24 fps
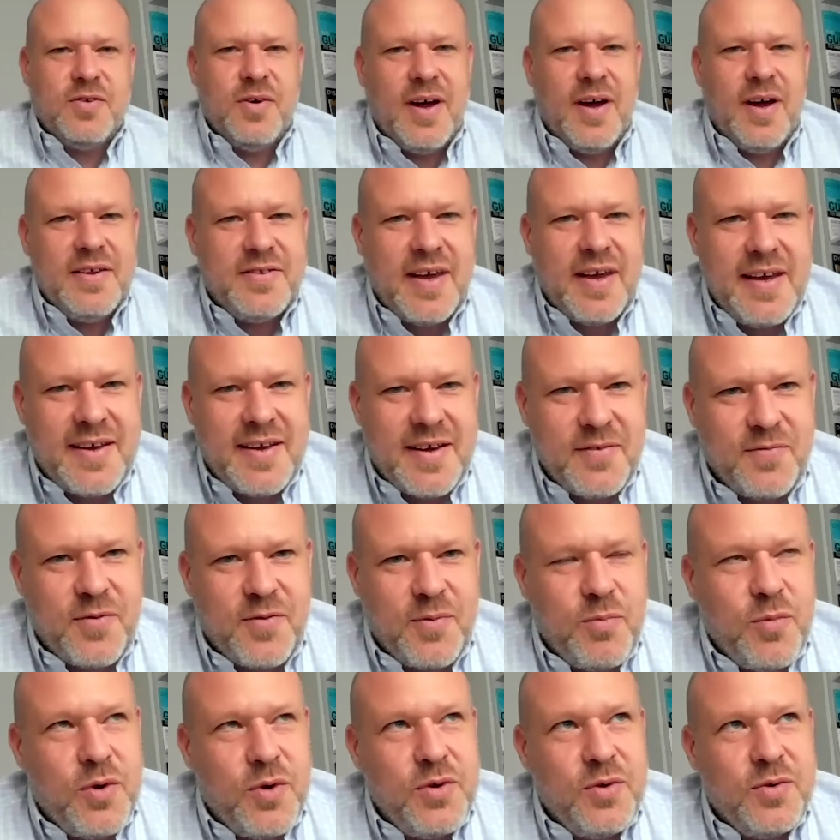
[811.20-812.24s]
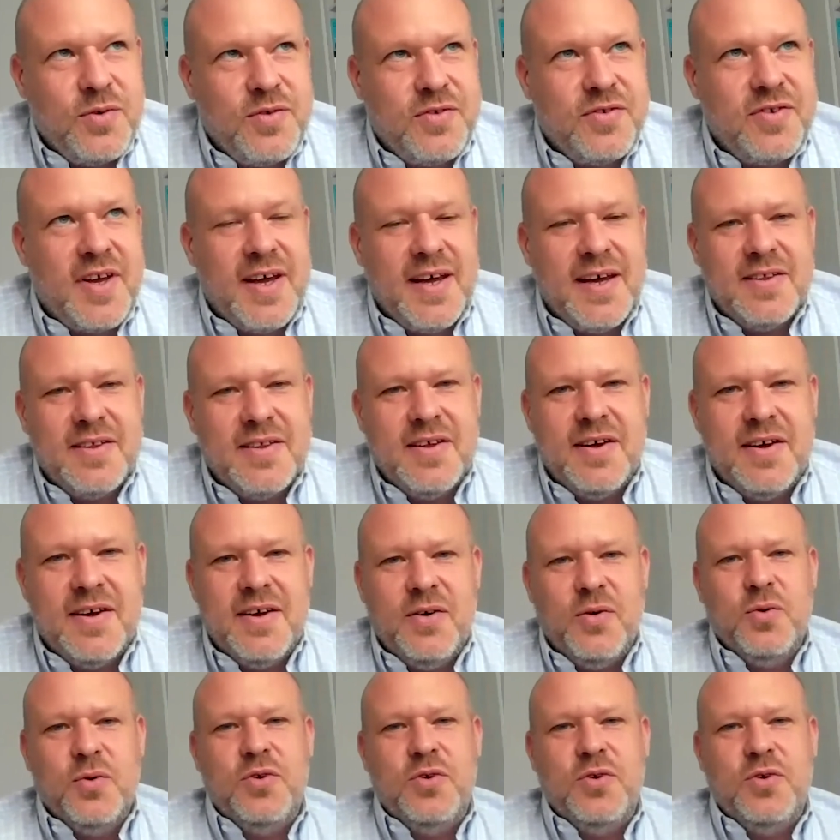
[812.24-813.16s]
I take it from what you're saying that